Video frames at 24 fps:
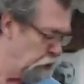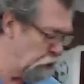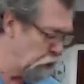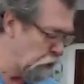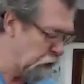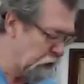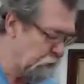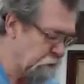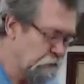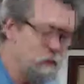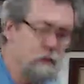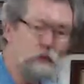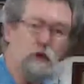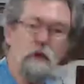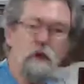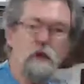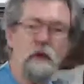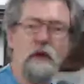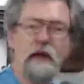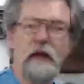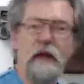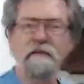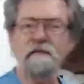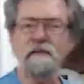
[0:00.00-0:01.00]
who,
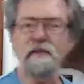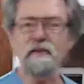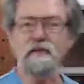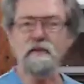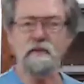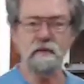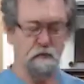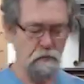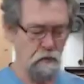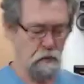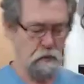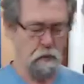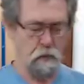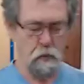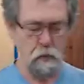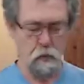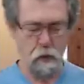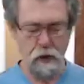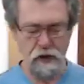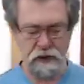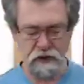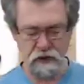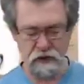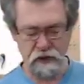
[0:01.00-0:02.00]
whoever's
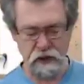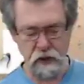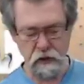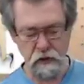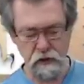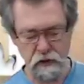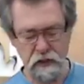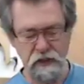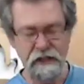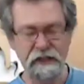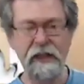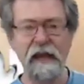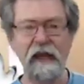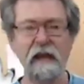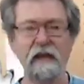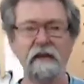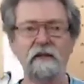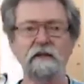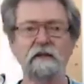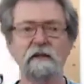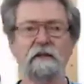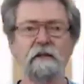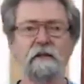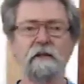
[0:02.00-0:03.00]
whetstone you
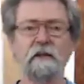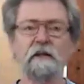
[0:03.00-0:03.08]
get,